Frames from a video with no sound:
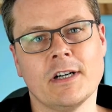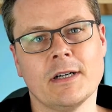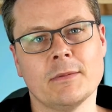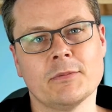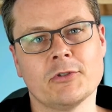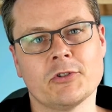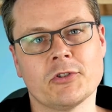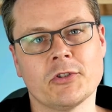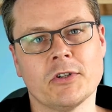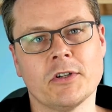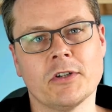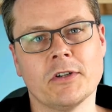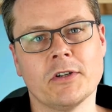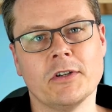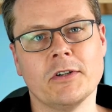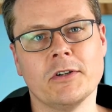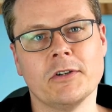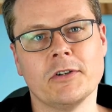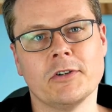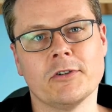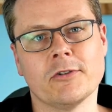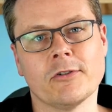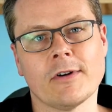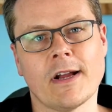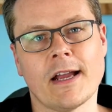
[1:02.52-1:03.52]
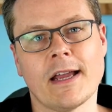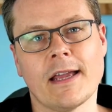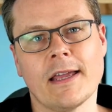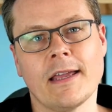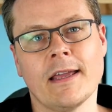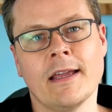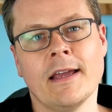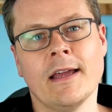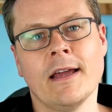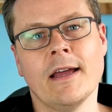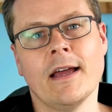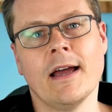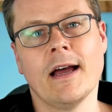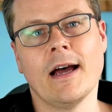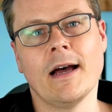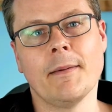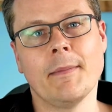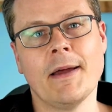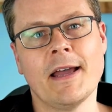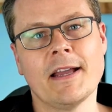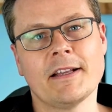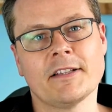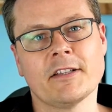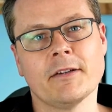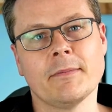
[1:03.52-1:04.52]
and Armstrong look great.
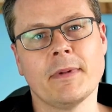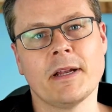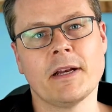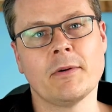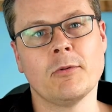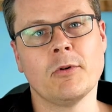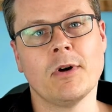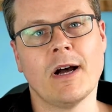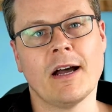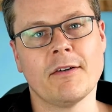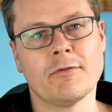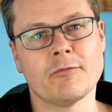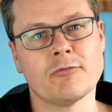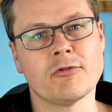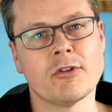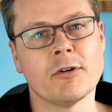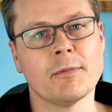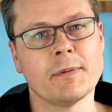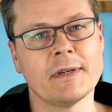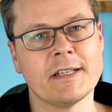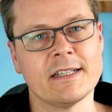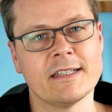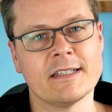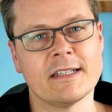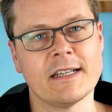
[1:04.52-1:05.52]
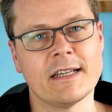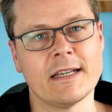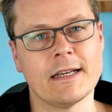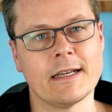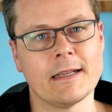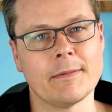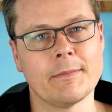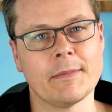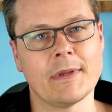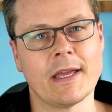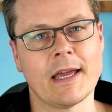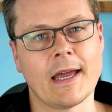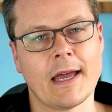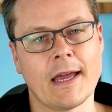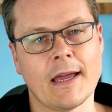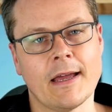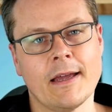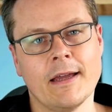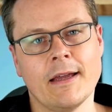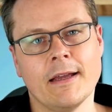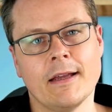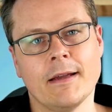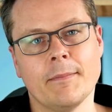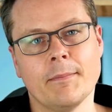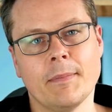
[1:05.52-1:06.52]
Exo Man of War, I haven't properly seen him
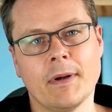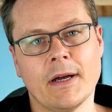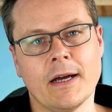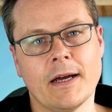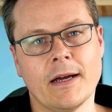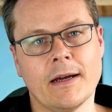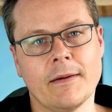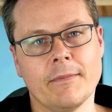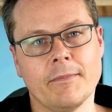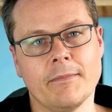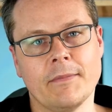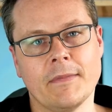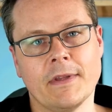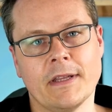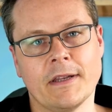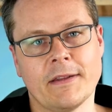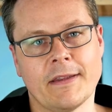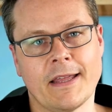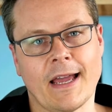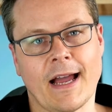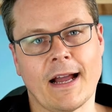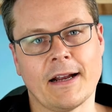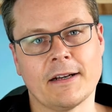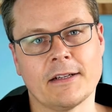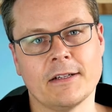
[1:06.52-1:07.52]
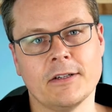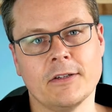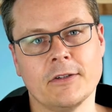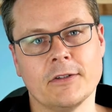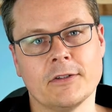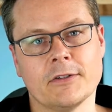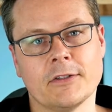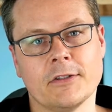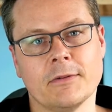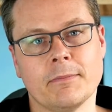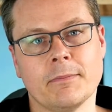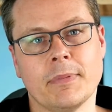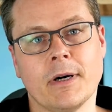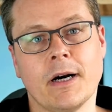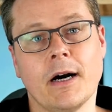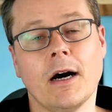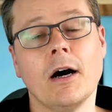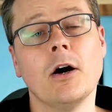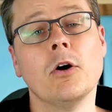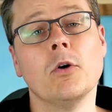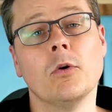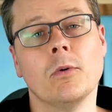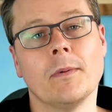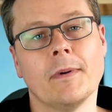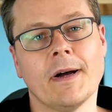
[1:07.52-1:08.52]
yet, but the actor looks on par.
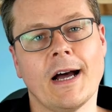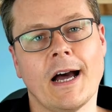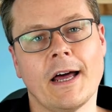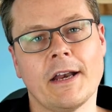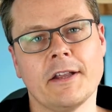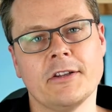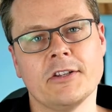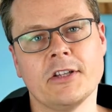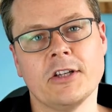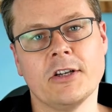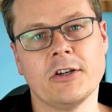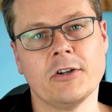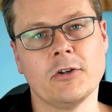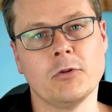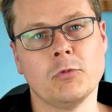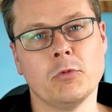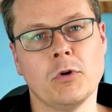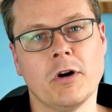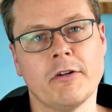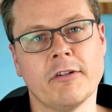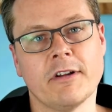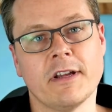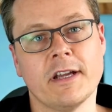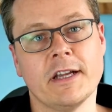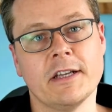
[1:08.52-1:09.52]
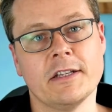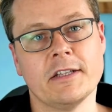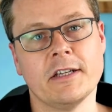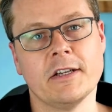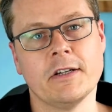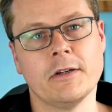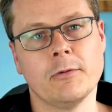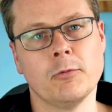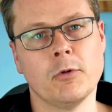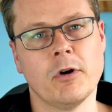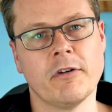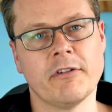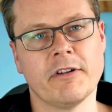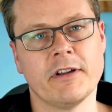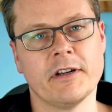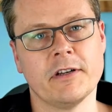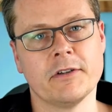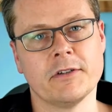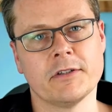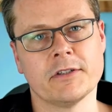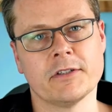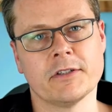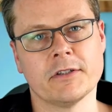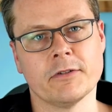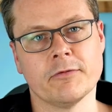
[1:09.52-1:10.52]
Oh, and Eternal Warrior. Eternal Warrior
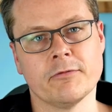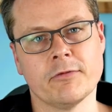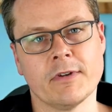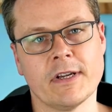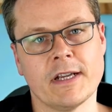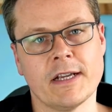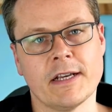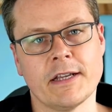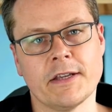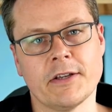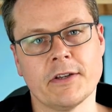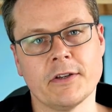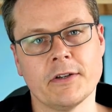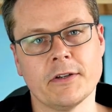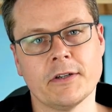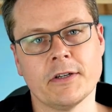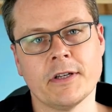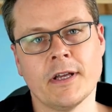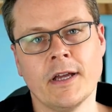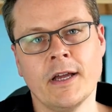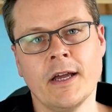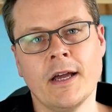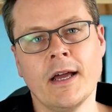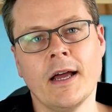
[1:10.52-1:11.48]
looks really good.